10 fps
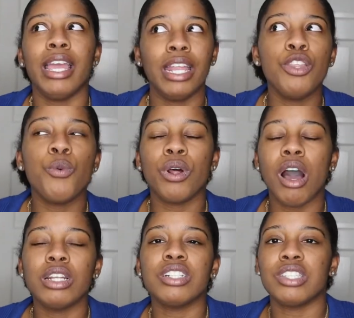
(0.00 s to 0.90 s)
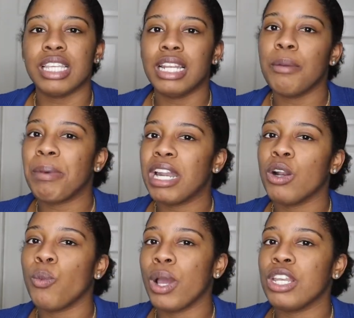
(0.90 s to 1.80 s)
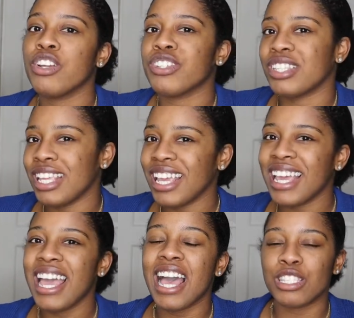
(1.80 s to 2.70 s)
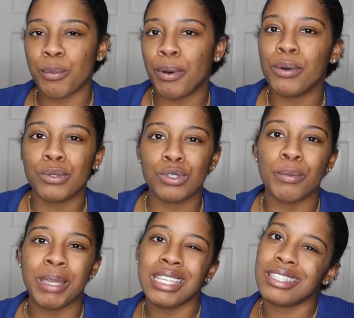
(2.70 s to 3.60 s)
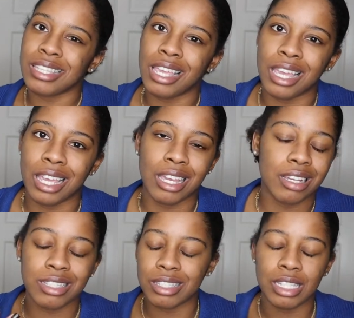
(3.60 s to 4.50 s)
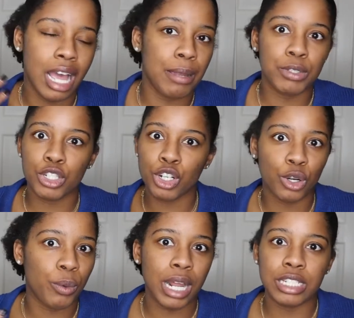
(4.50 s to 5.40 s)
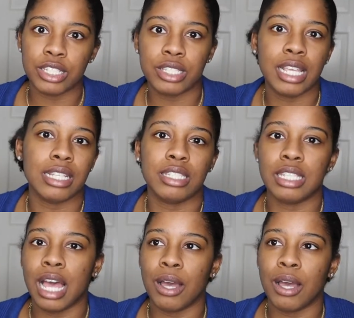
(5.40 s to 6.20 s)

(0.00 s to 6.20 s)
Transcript: and you will understand it better when you're seeing it as opposed to me saying it, because I'm sure what I just said